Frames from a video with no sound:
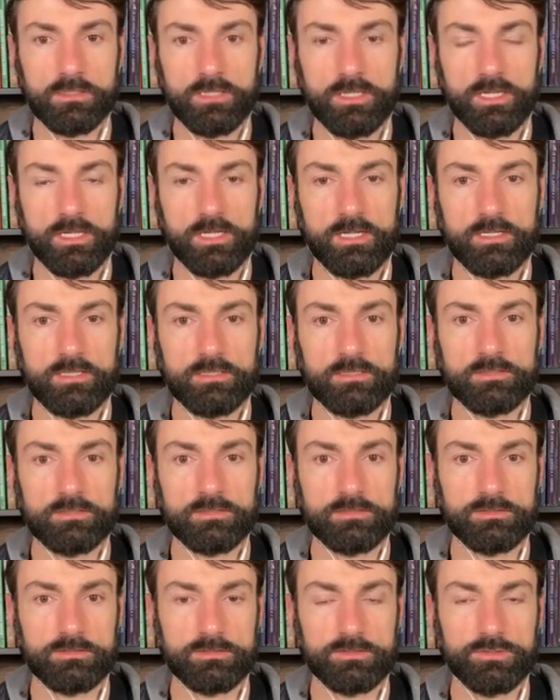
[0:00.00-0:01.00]
And
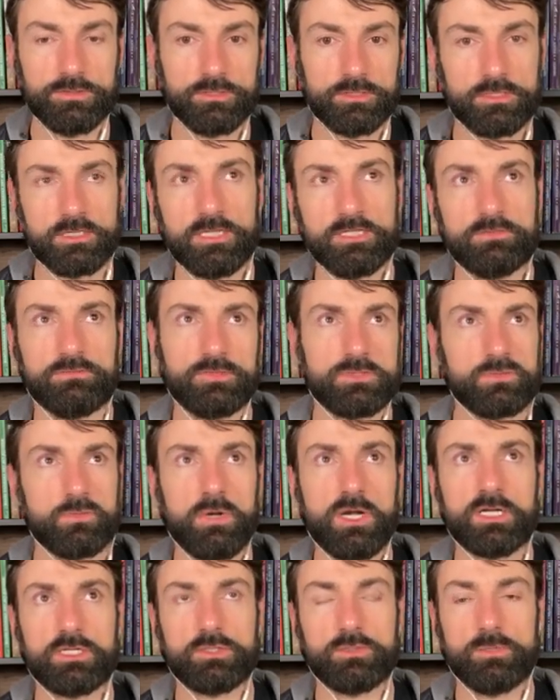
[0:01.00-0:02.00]
you're kind of just
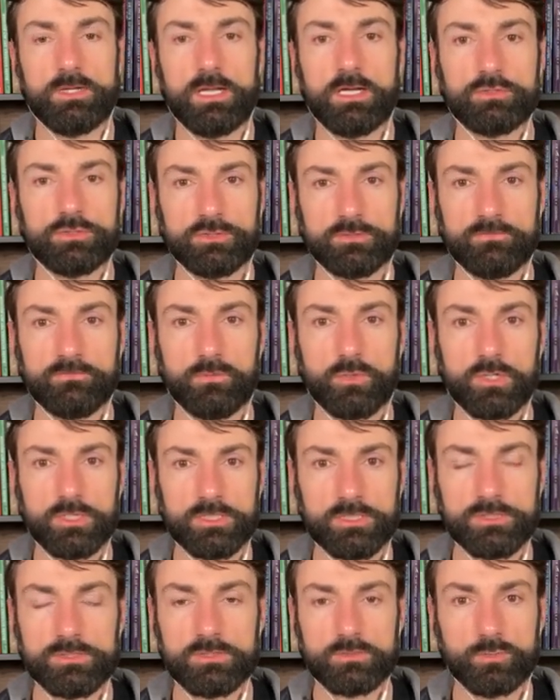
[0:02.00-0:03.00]
walking around in the
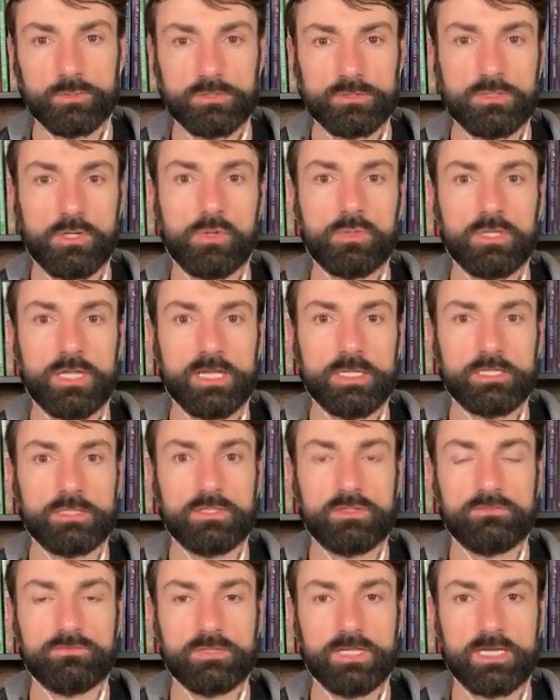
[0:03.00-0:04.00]
forest with no light,
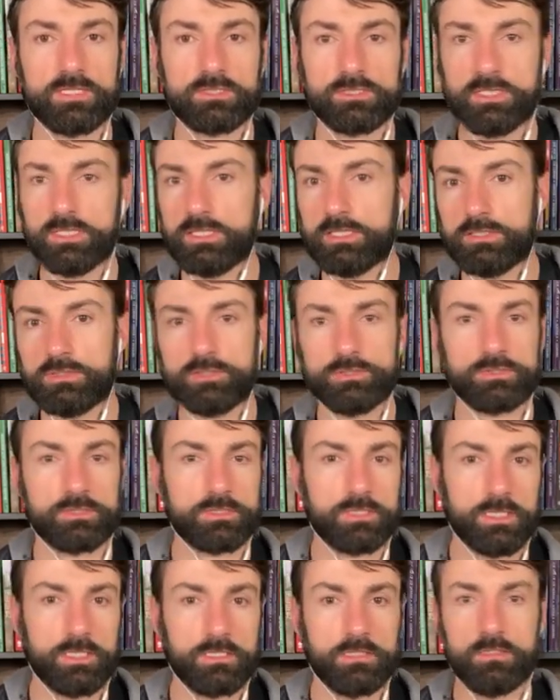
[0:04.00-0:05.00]
no flashlight, and you're
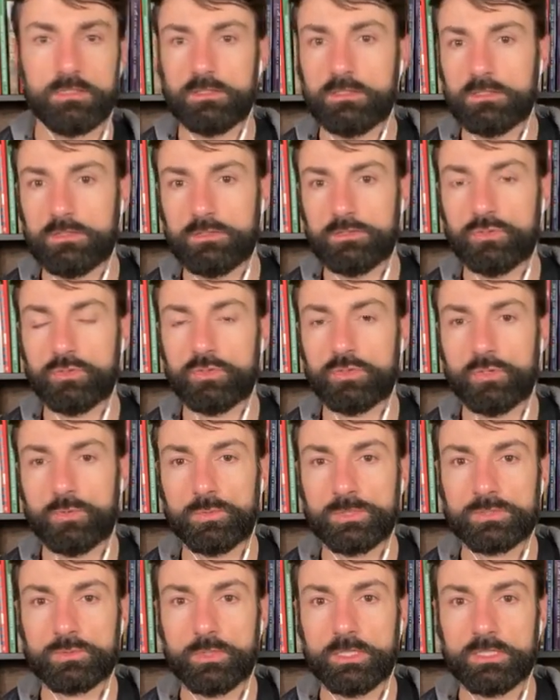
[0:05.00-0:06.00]
just like, you don't know
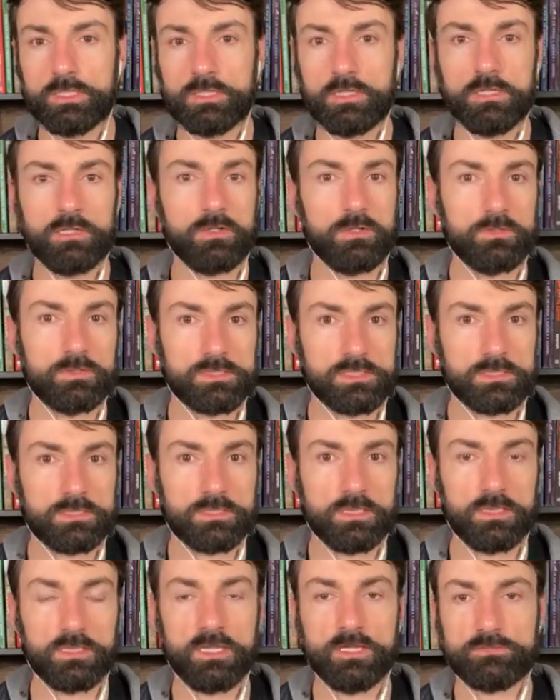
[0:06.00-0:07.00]
which way to go. Is it
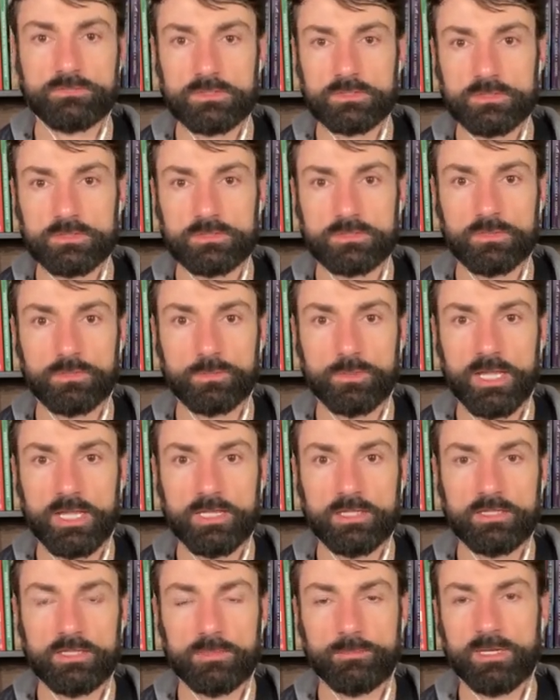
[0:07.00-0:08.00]
to the left? Is it to the
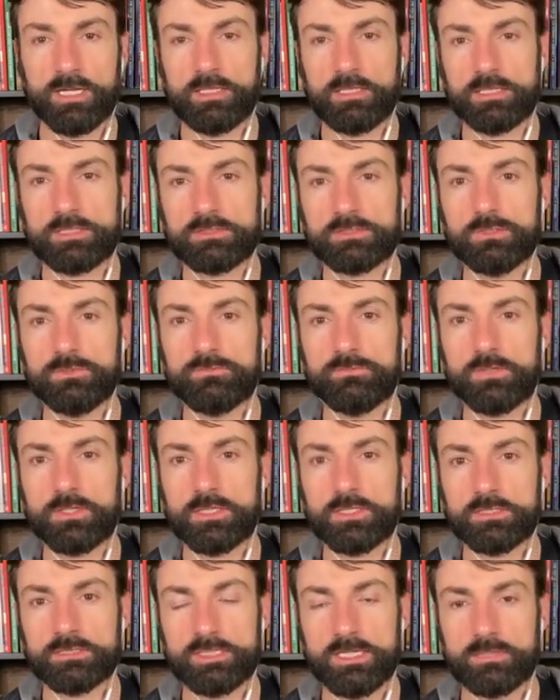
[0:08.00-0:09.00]
right? Am I like too
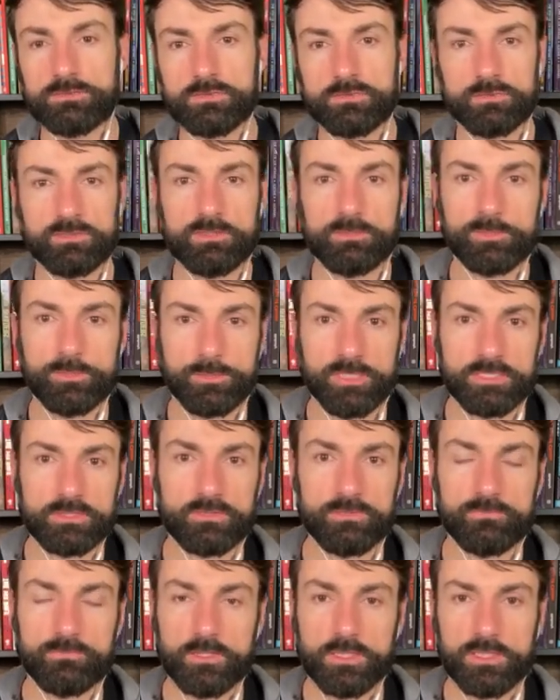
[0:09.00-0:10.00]
far downstream? Am I
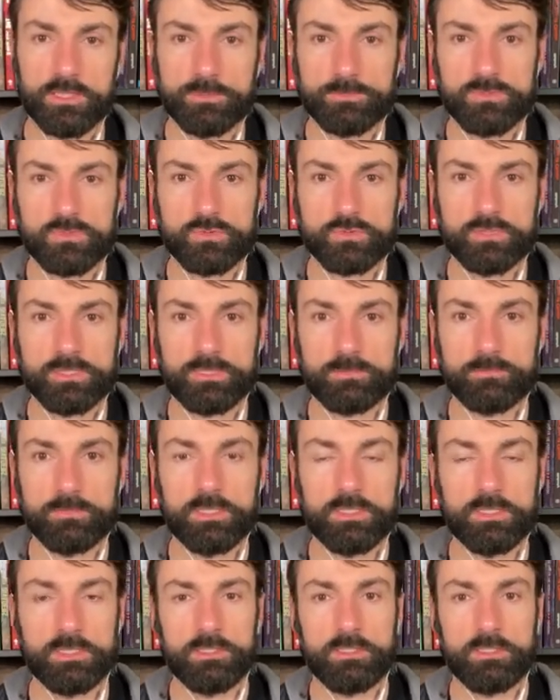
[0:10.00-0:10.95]
too far upstream?